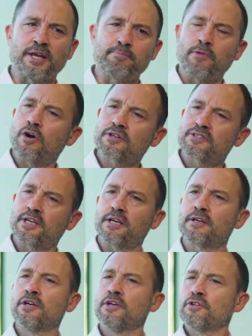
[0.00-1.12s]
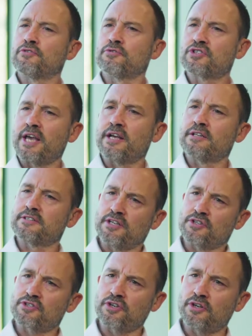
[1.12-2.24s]
in marketing, through sales, into
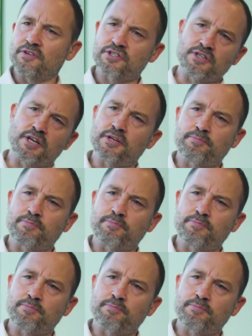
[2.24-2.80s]
service, and into